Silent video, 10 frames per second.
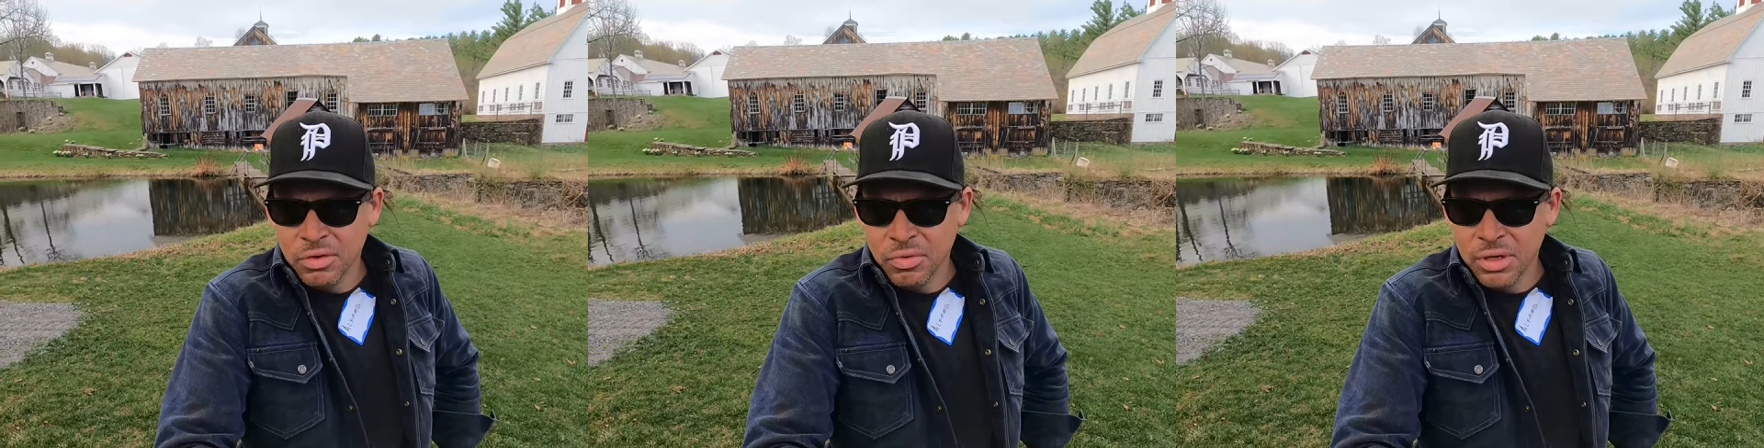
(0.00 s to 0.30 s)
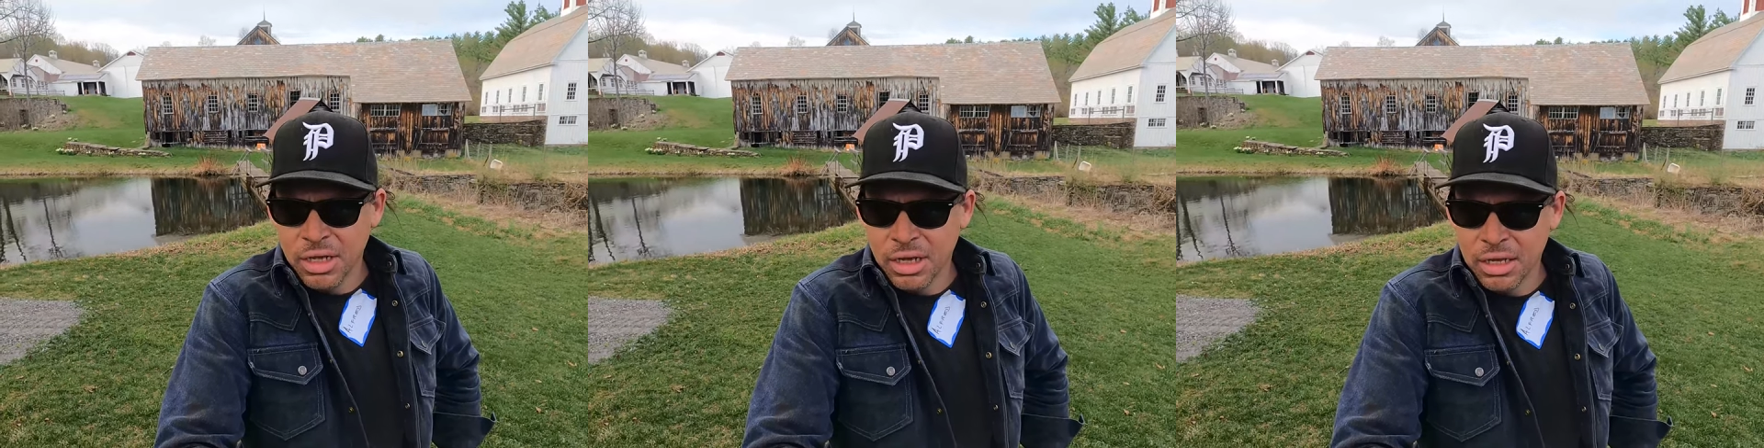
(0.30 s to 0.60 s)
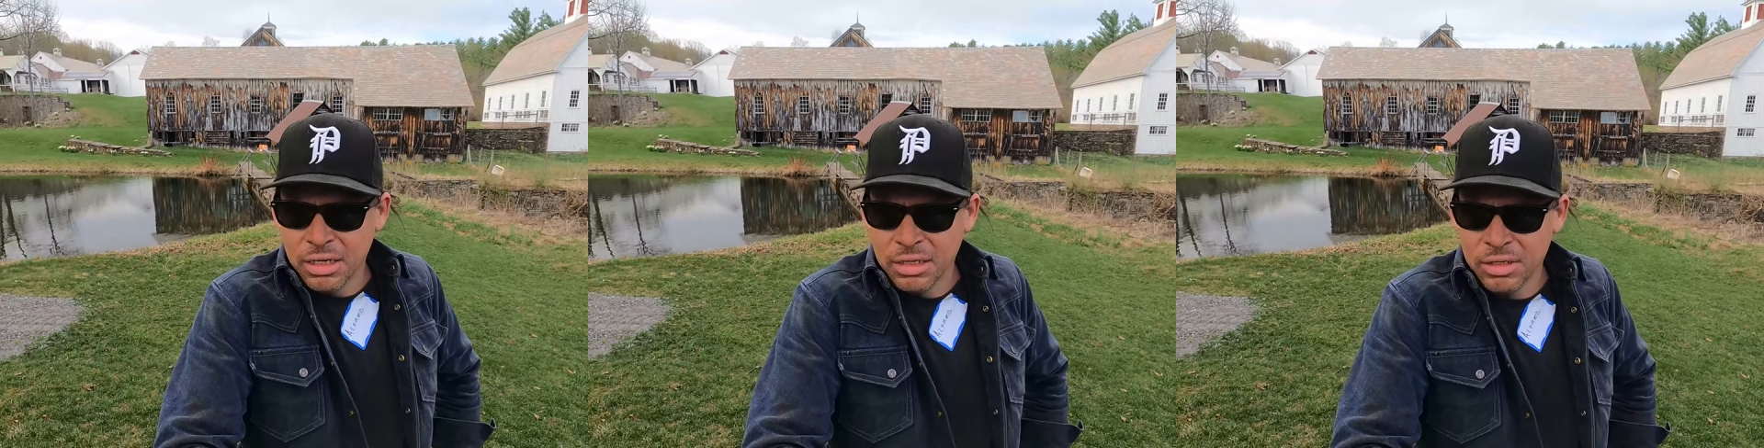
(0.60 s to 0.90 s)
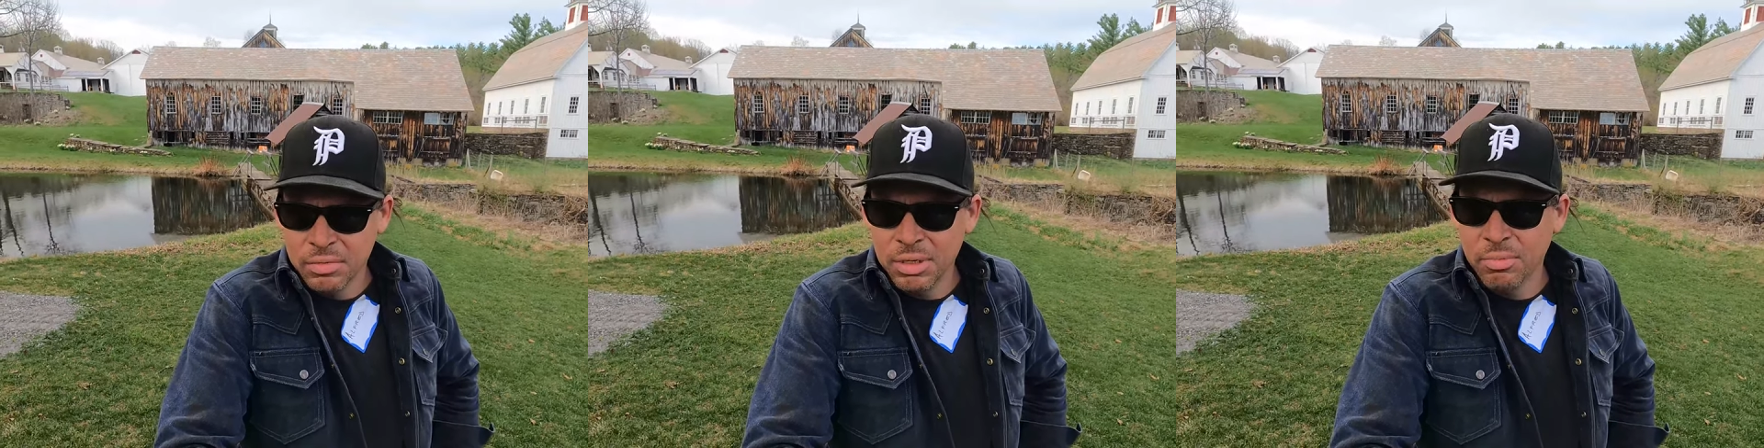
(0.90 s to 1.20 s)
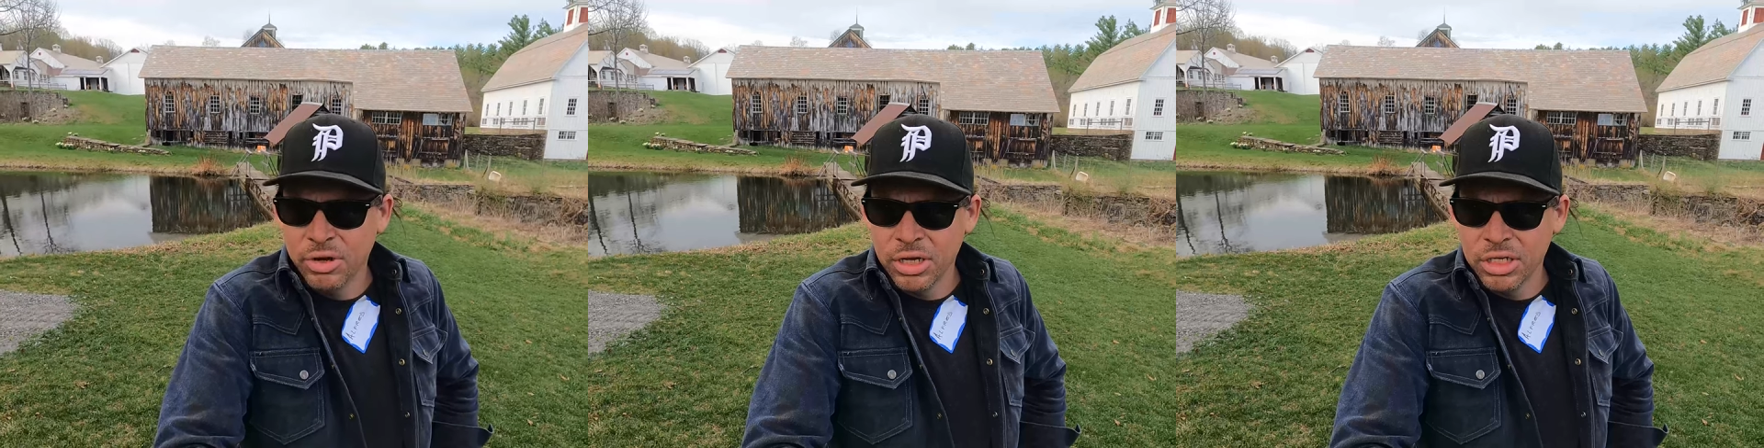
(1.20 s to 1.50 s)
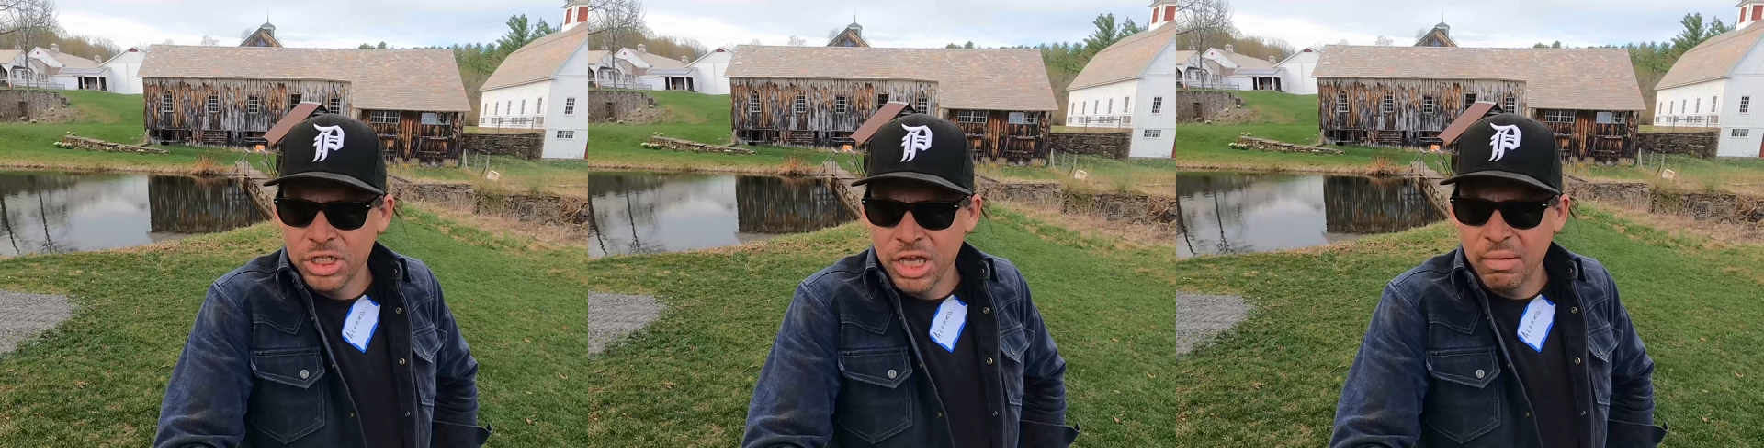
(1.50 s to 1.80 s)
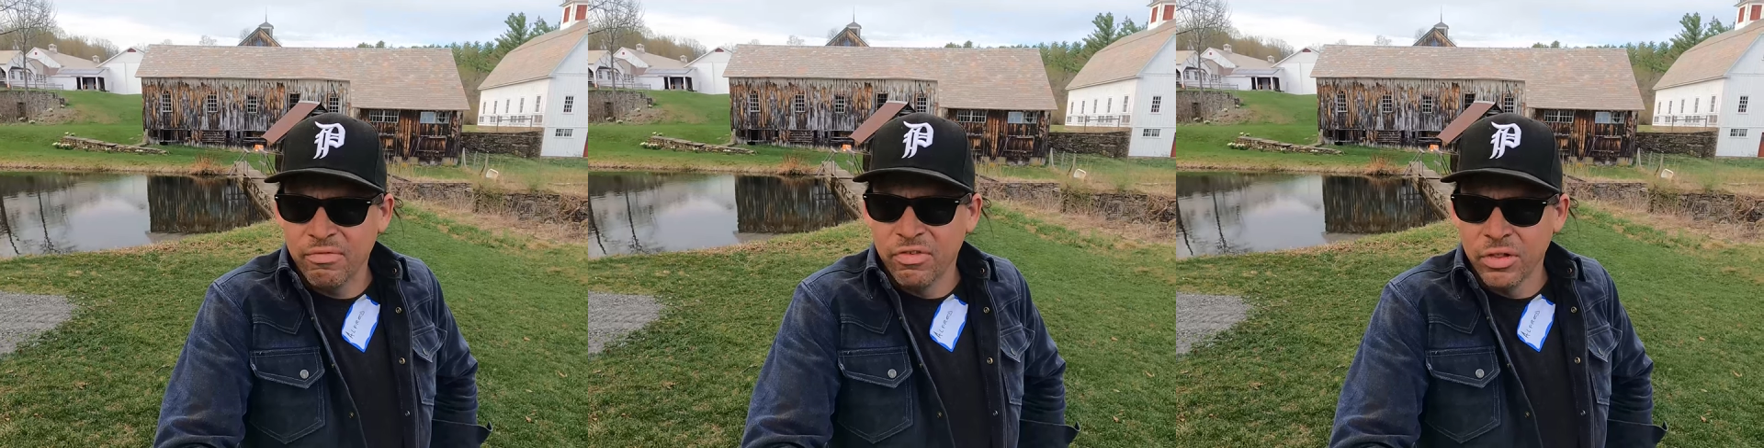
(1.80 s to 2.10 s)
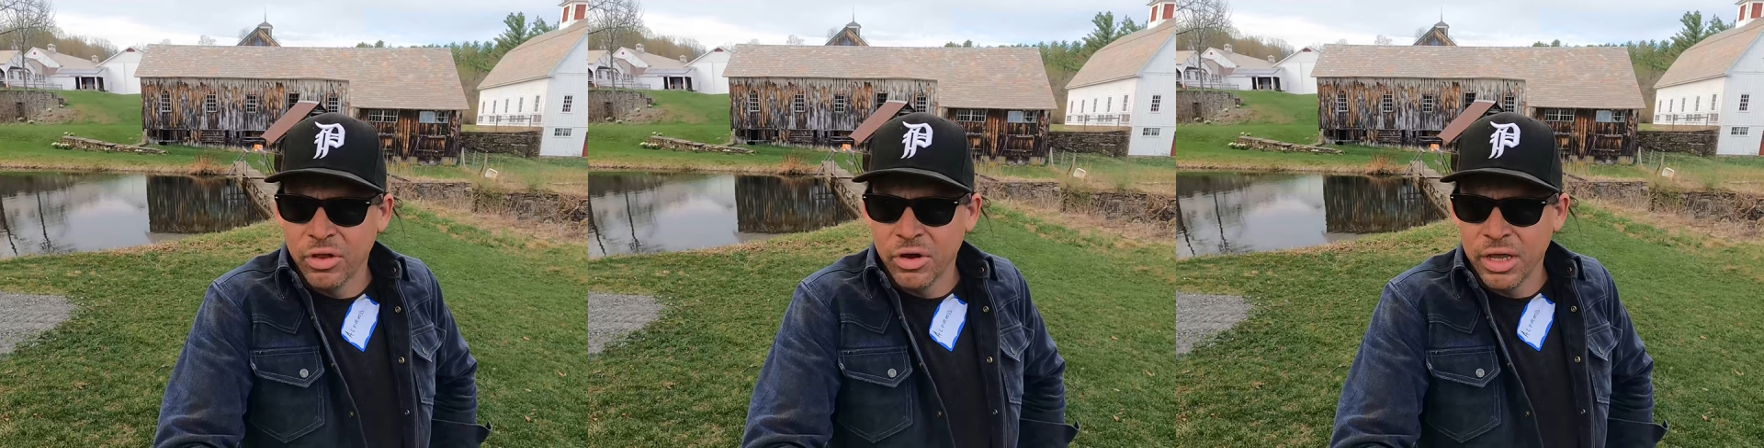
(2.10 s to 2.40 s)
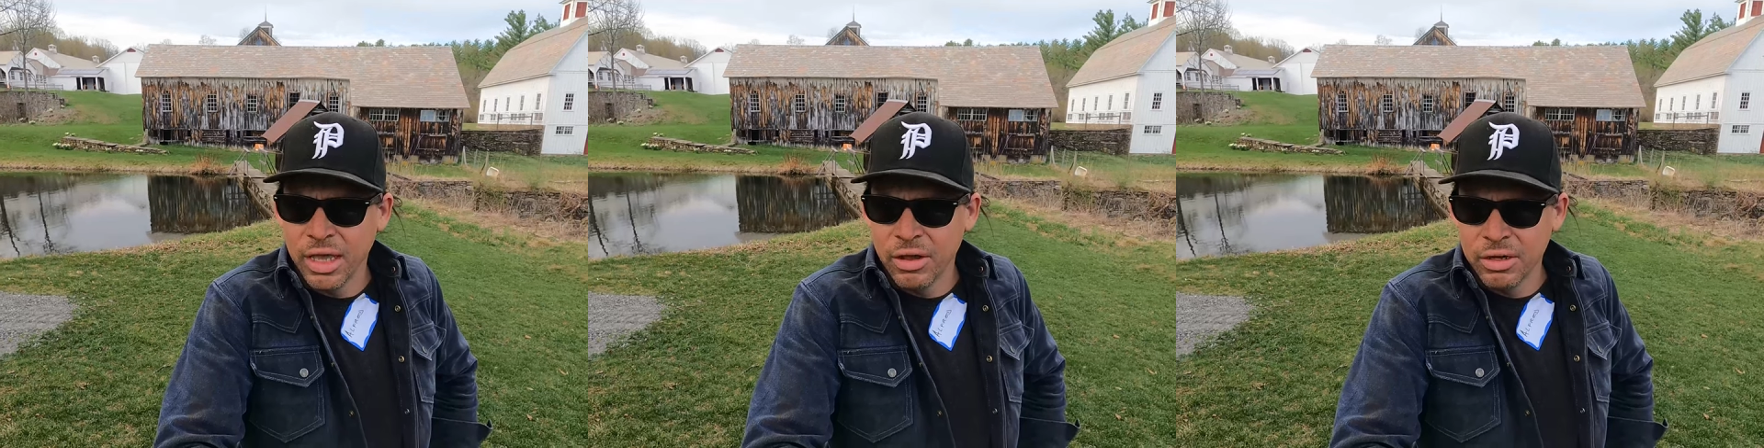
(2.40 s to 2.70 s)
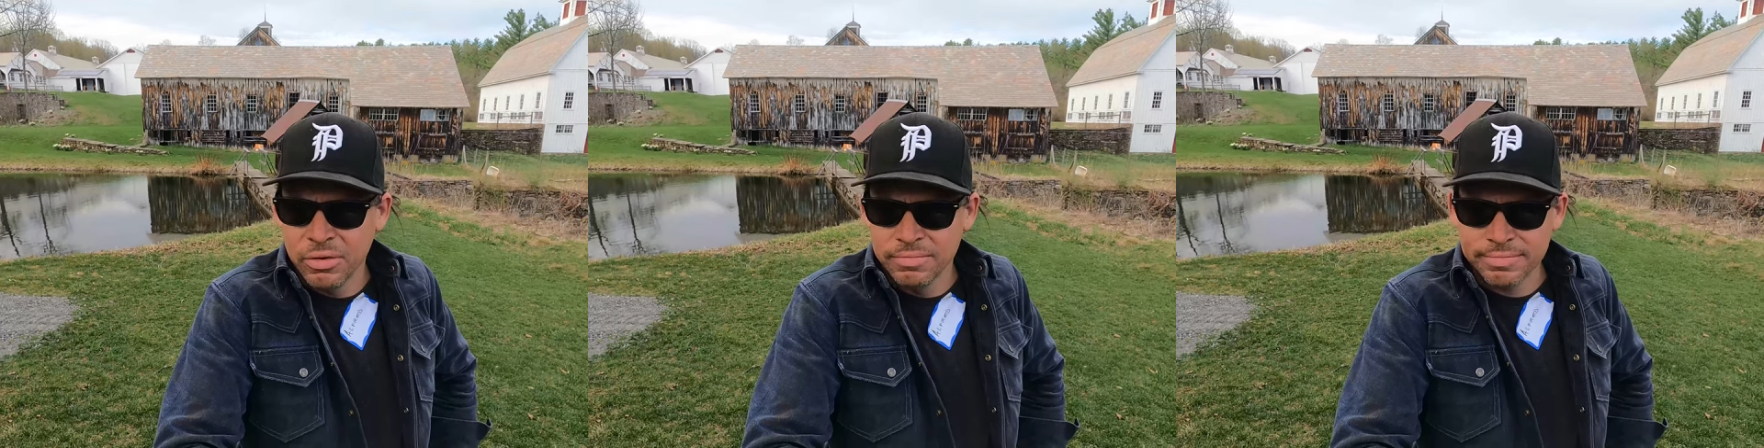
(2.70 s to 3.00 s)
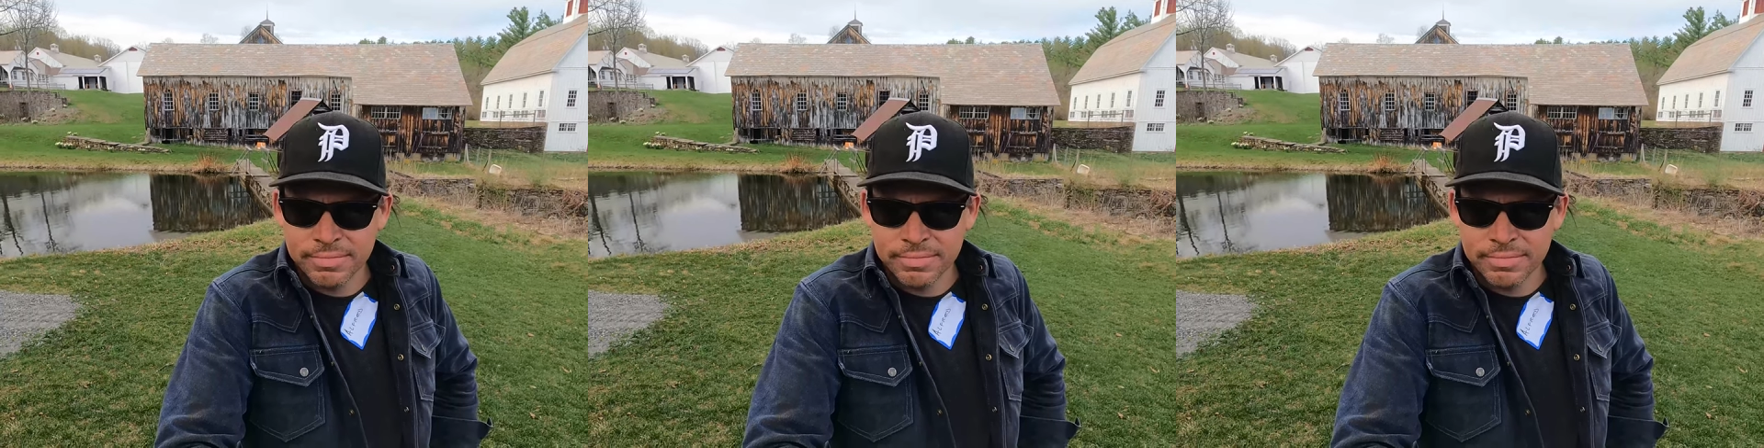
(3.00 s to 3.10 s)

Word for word: you would uh, you'd be in pretty good shape for learning how to